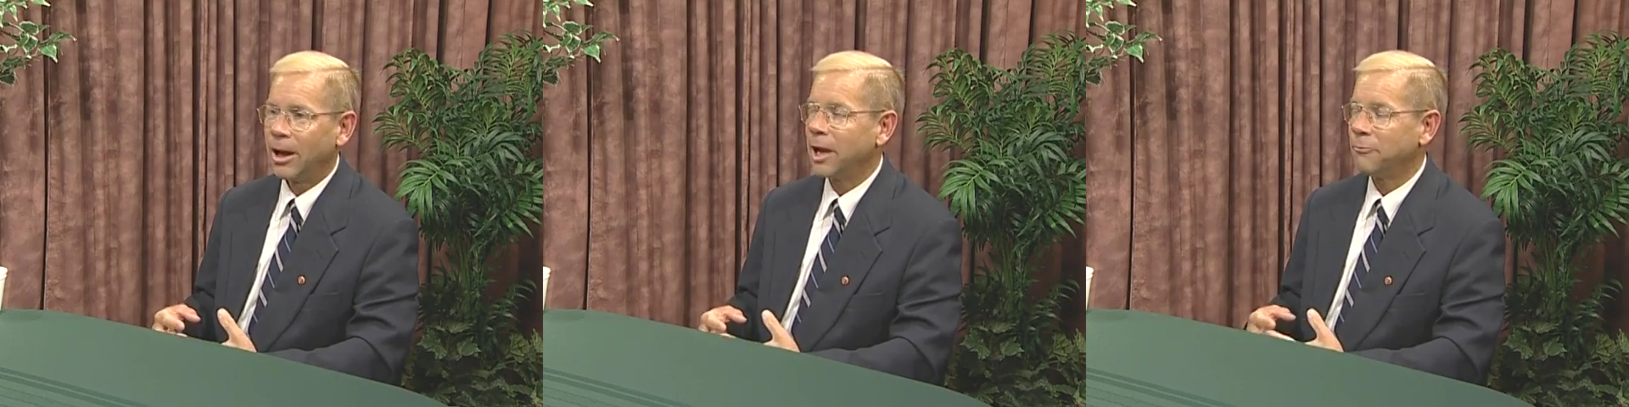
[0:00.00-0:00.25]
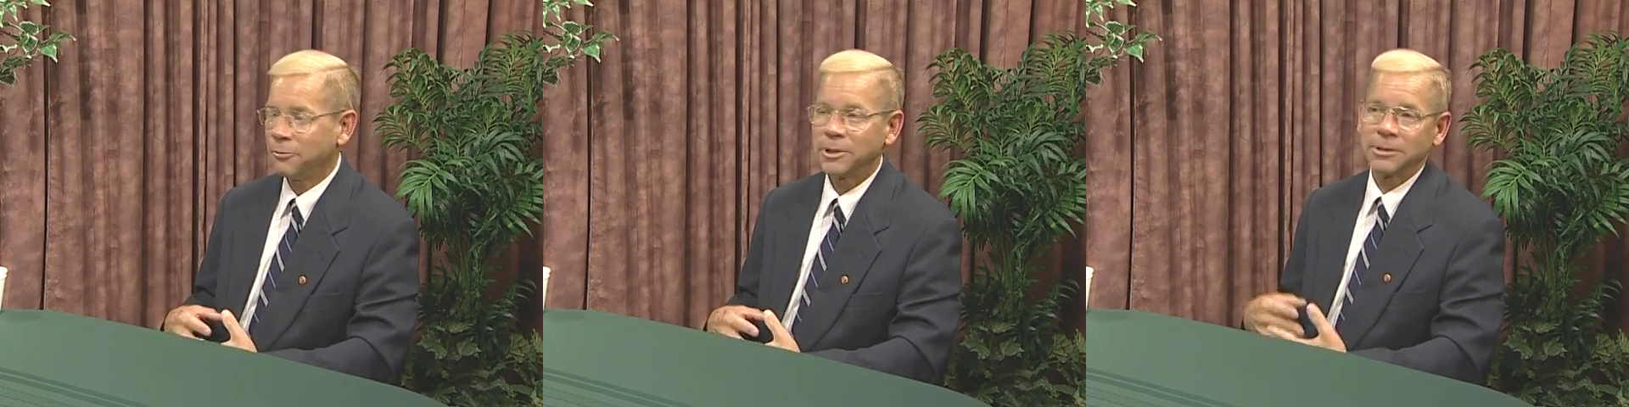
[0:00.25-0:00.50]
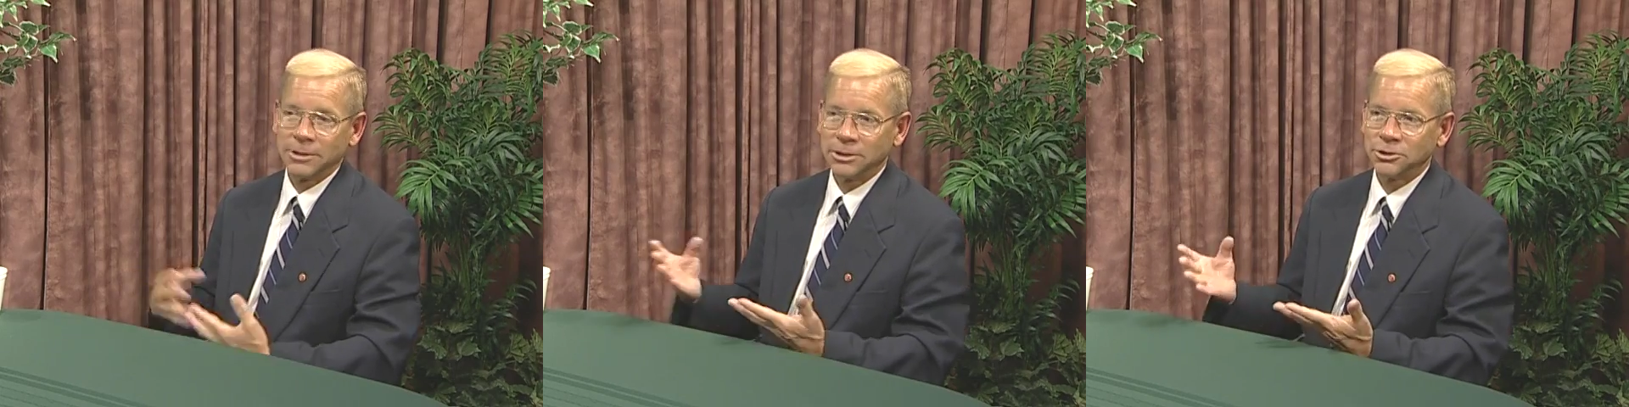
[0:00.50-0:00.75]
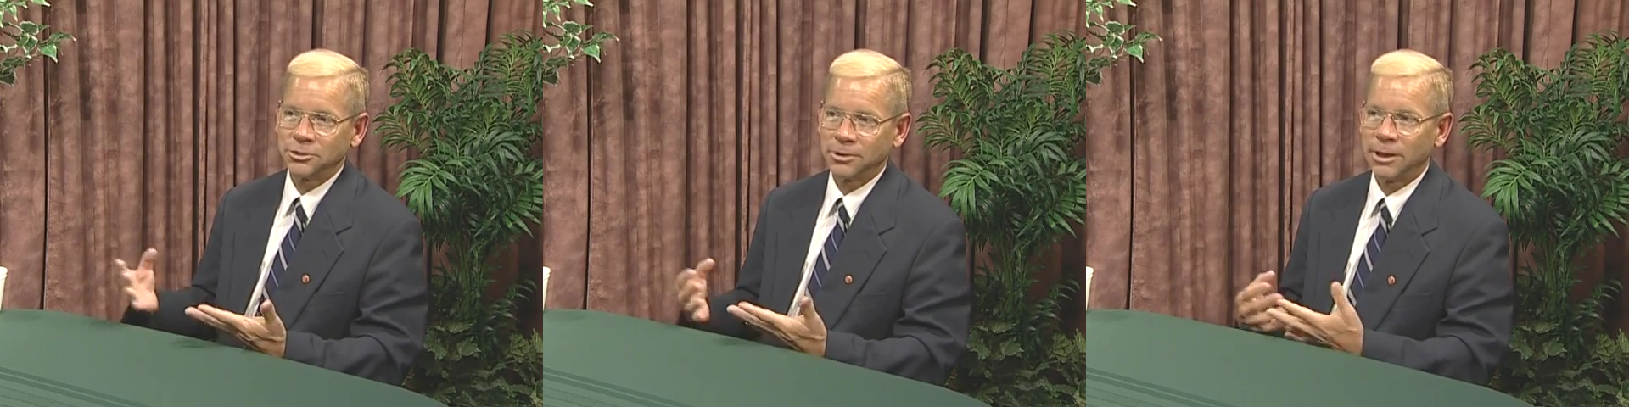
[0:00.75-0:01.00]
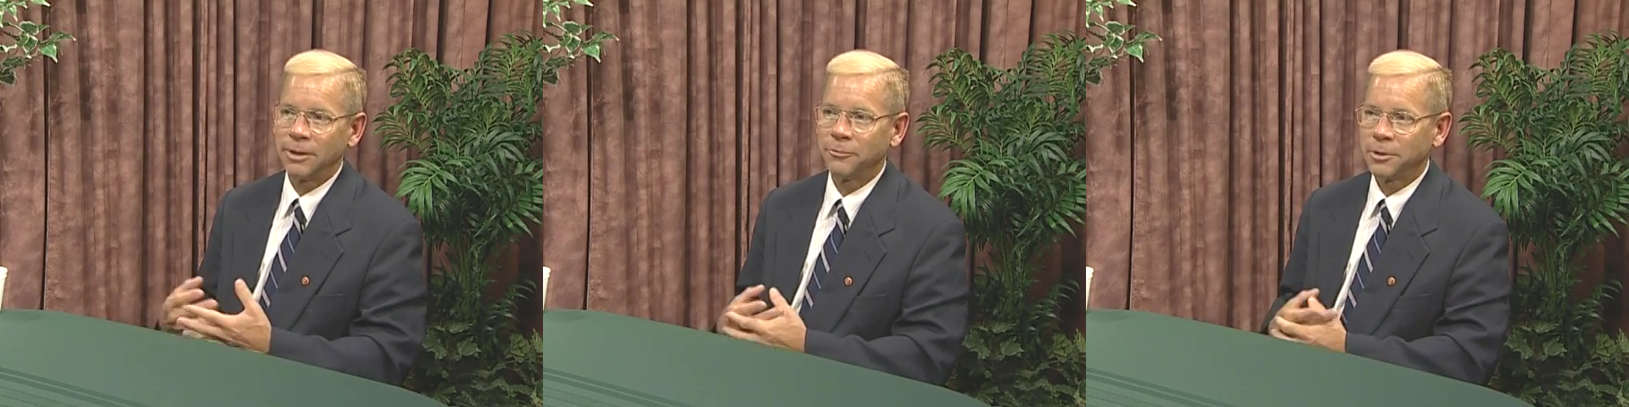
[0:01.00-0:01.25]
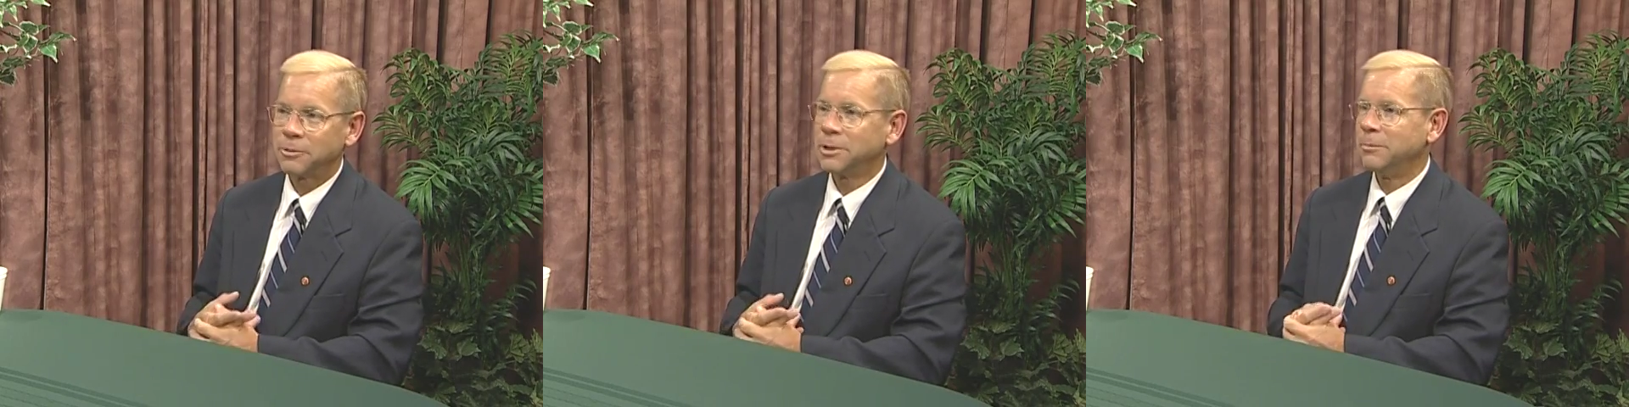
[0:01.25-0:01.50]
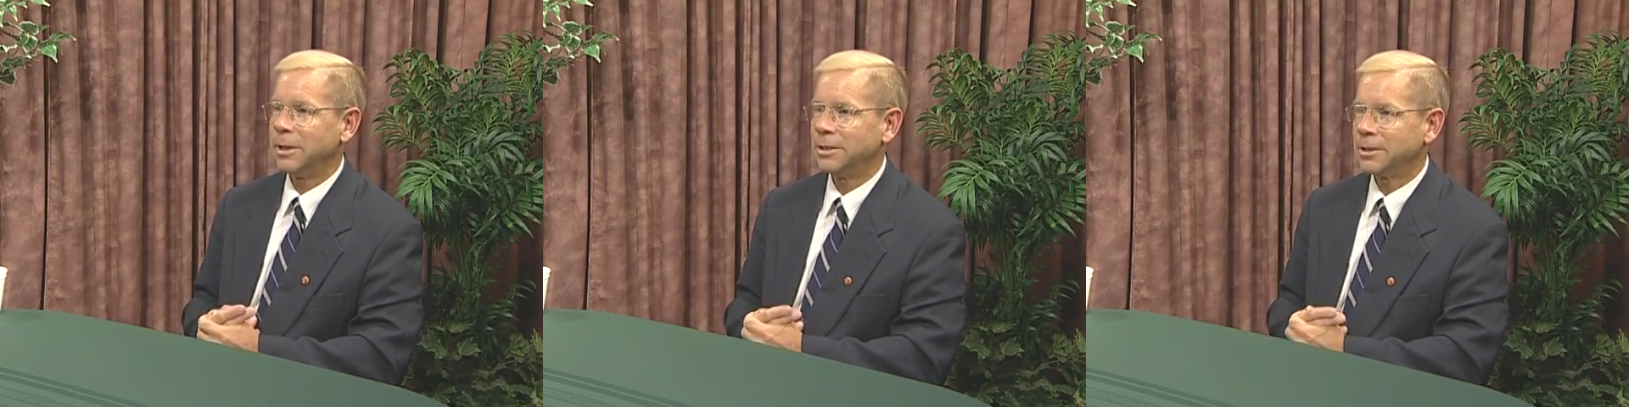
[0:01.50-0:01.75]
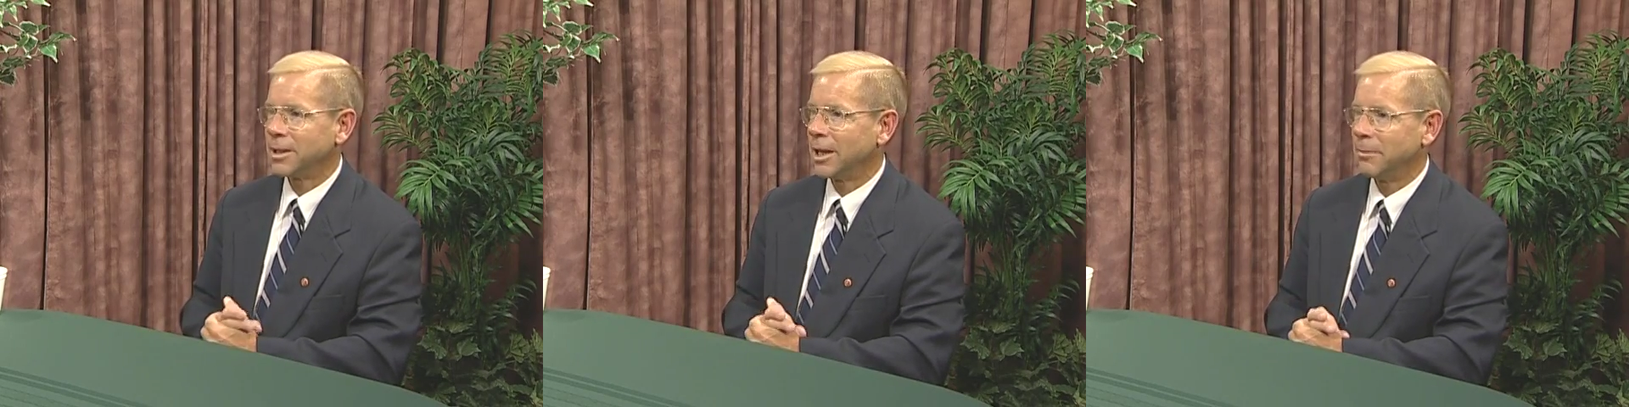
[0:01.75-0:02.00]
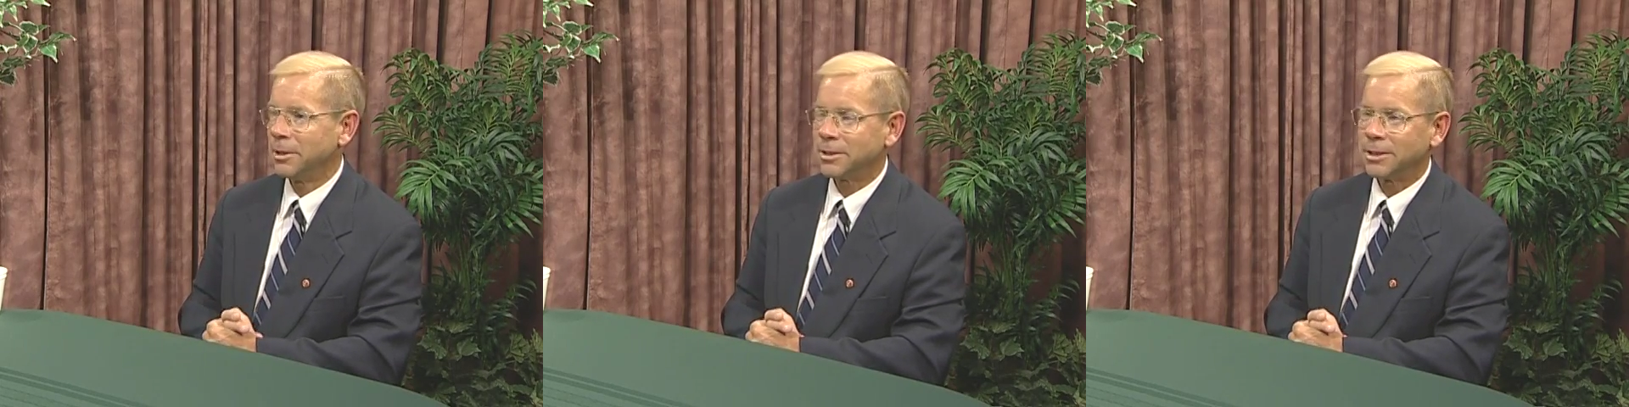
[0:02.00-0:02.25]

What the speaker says: I frequently made the comment